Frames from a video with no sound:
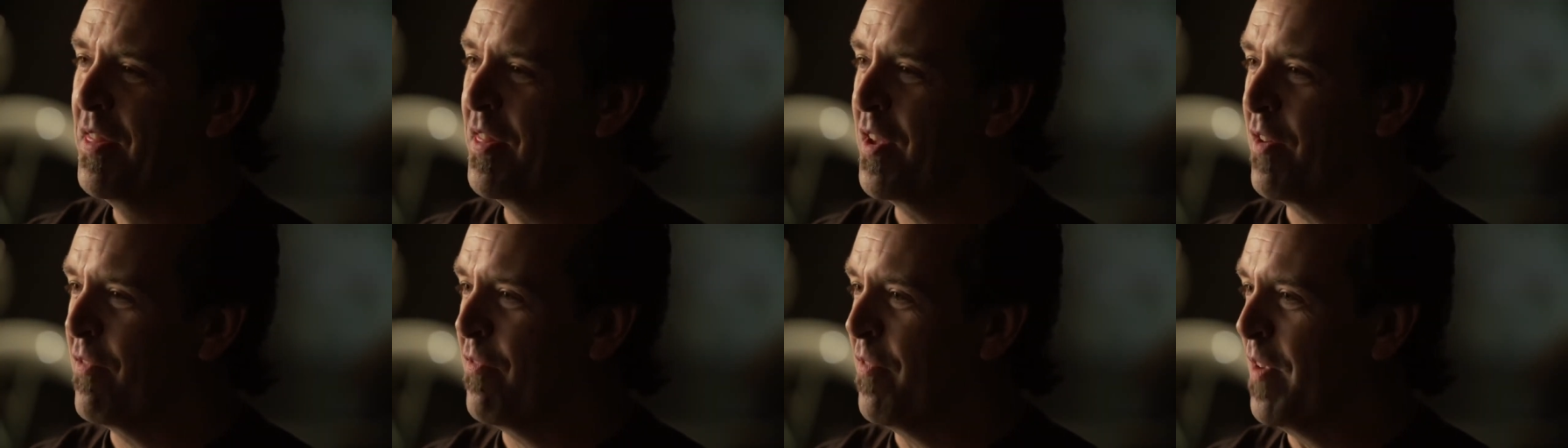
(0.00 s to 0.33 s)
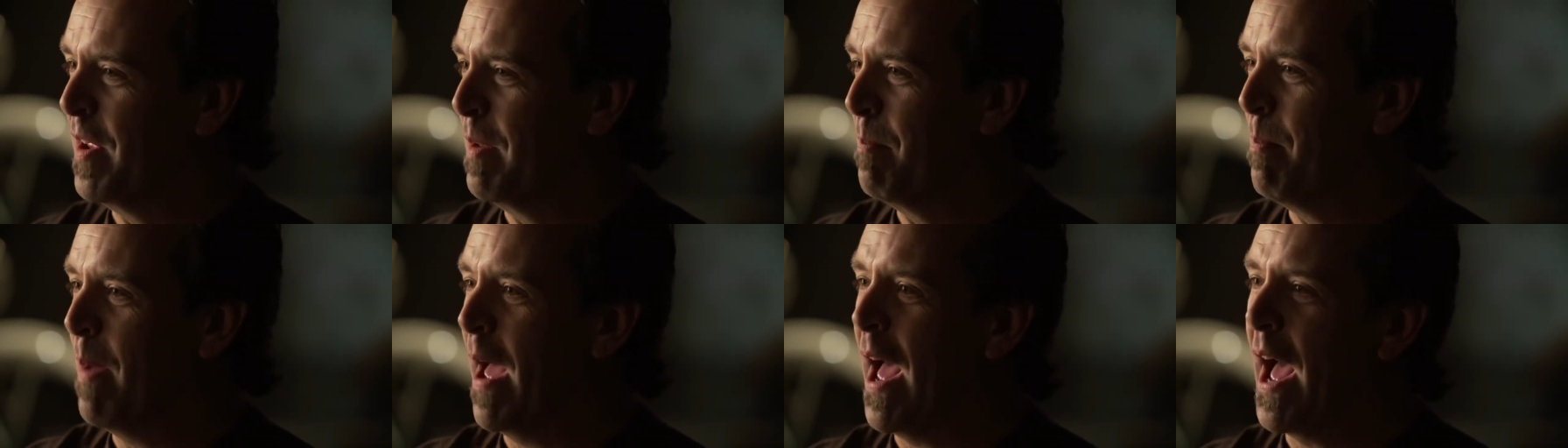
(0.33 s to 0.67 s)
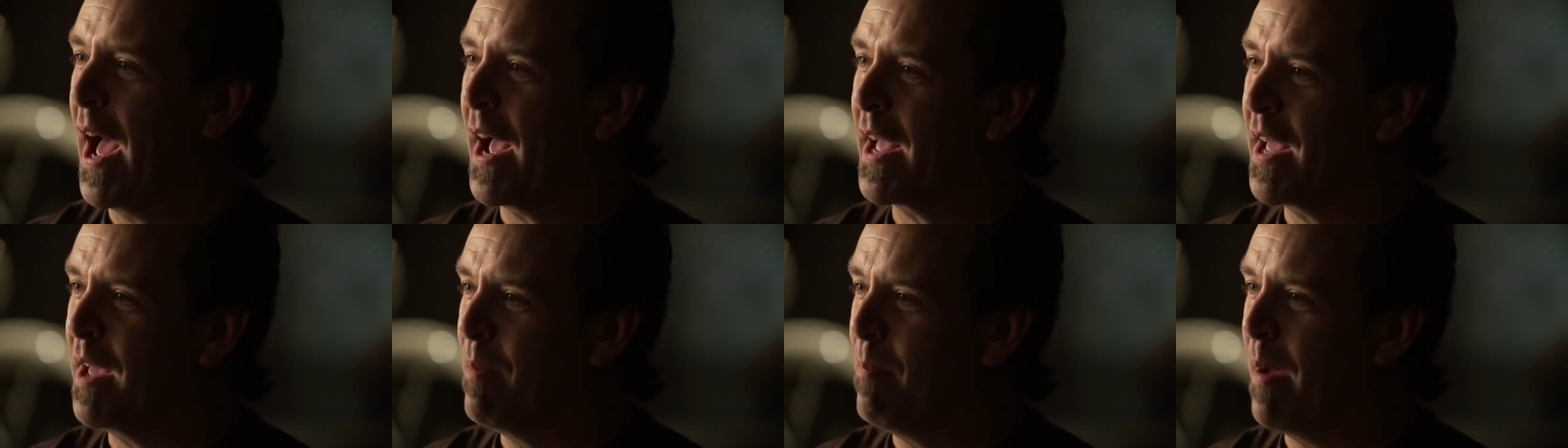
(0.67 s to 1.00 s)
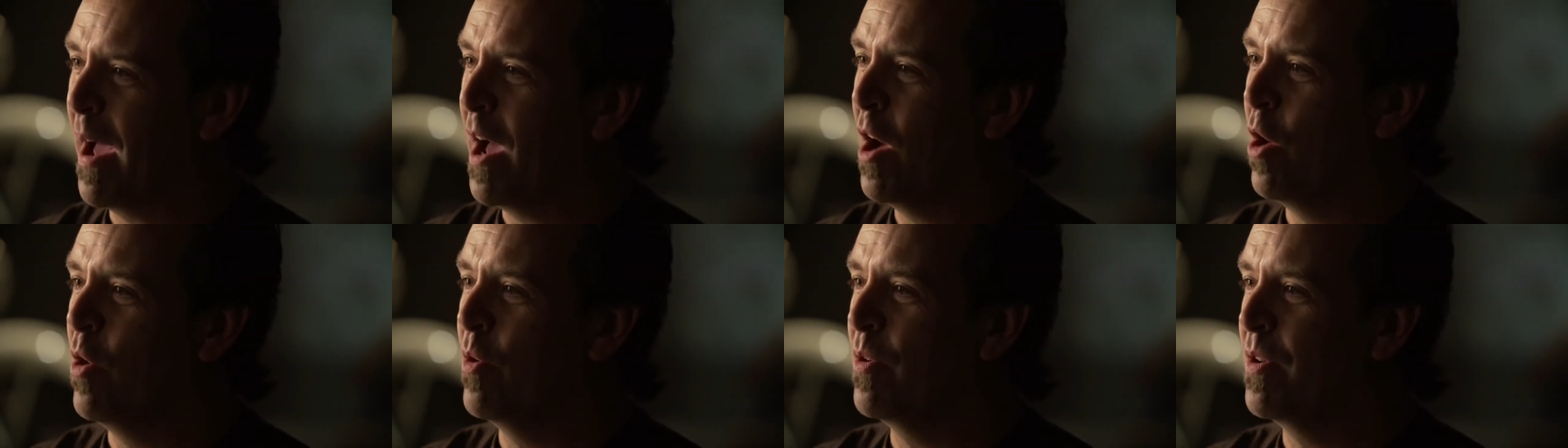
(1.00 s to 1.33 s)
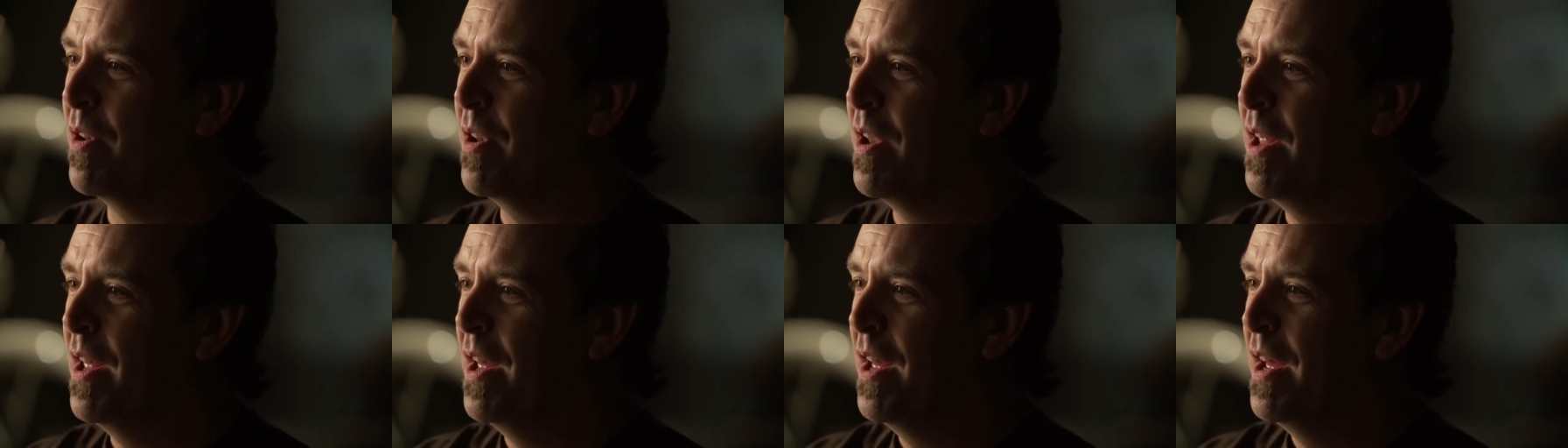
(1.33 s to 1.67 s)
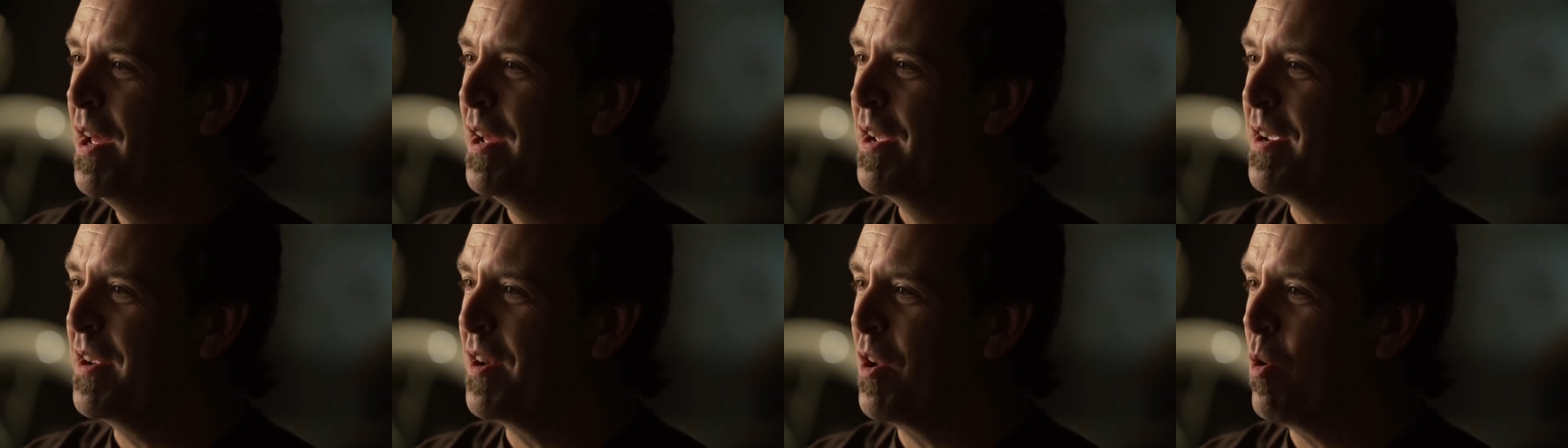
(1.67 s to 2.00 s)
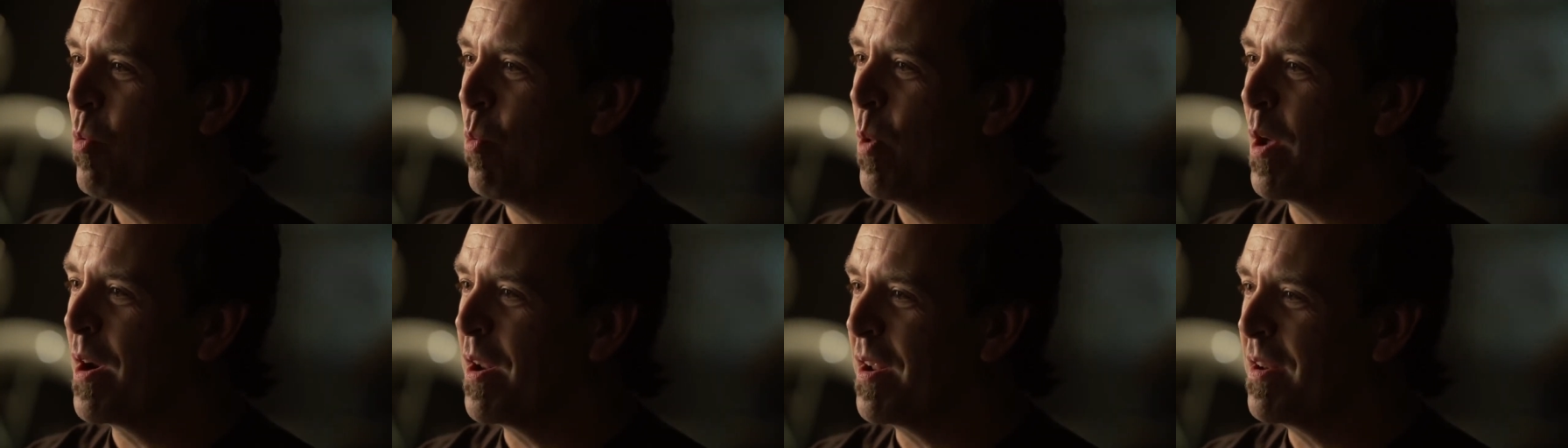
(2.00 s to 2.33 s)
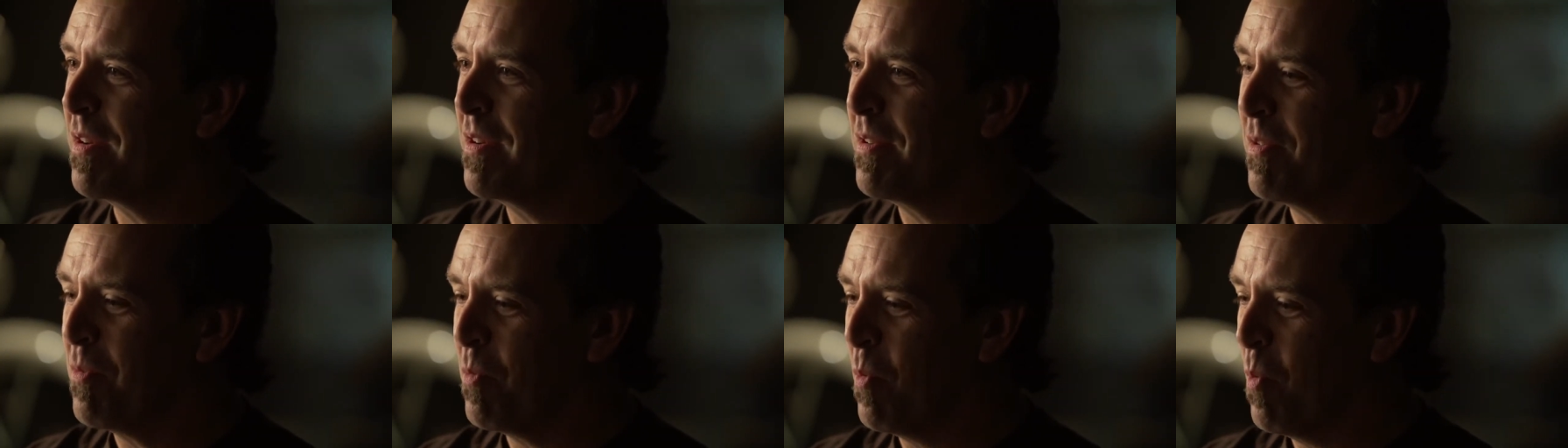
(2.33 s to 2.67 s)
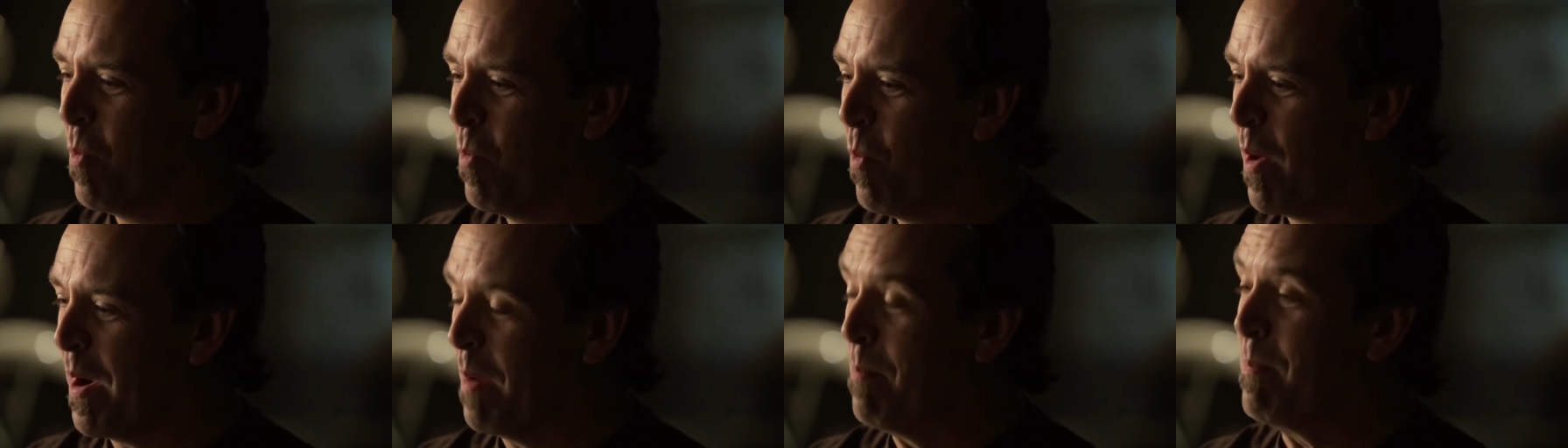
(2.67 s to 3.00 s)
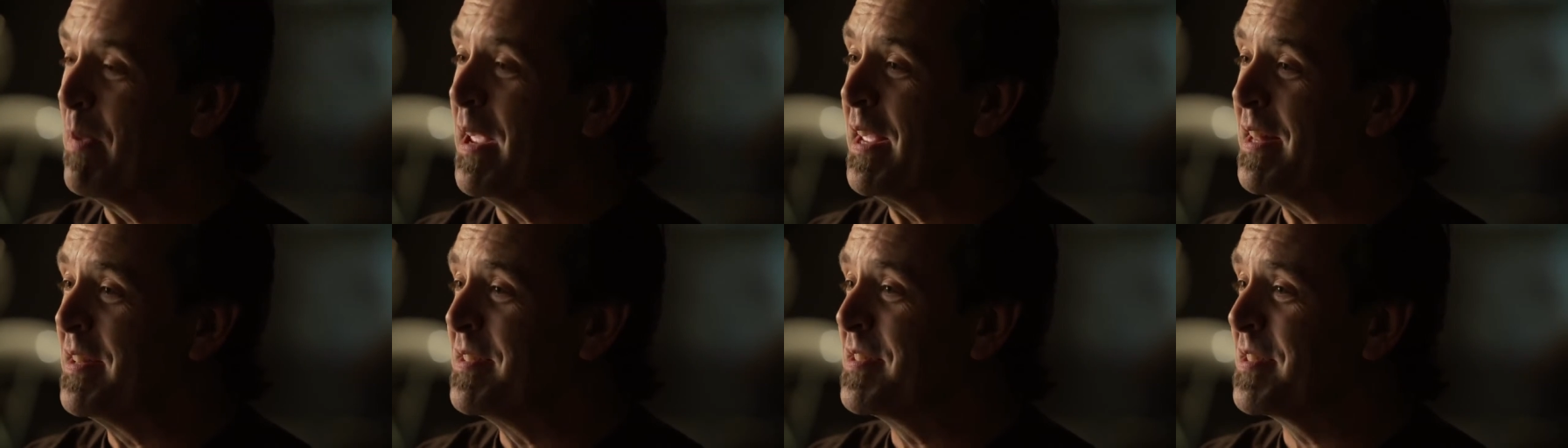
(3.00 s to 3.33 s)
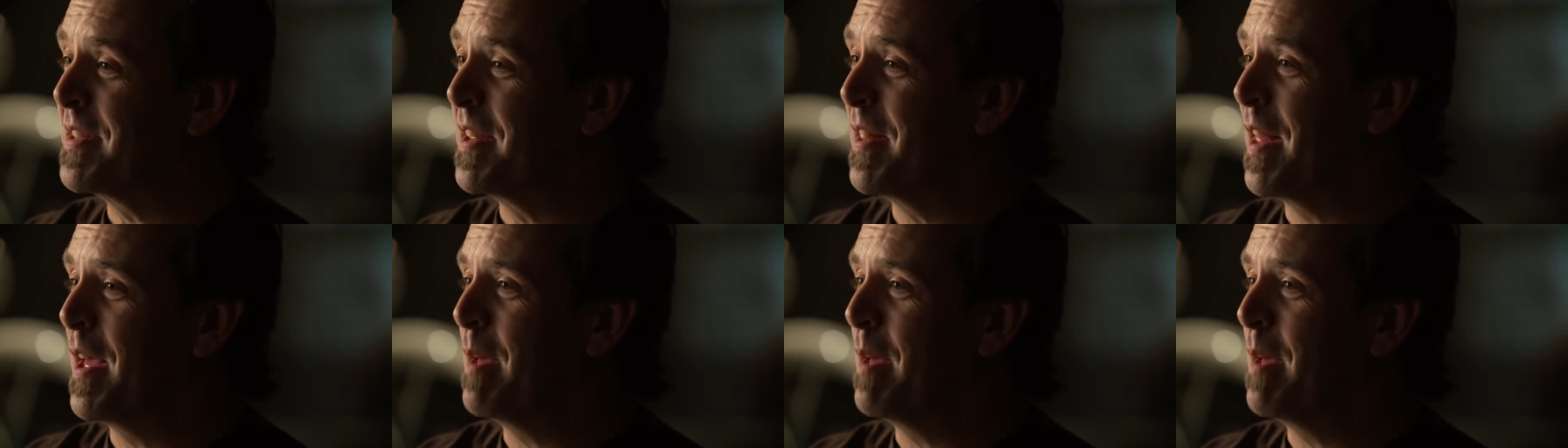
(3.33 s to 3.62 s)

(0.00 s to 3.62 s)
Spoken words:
their feedback about, you know, what it means to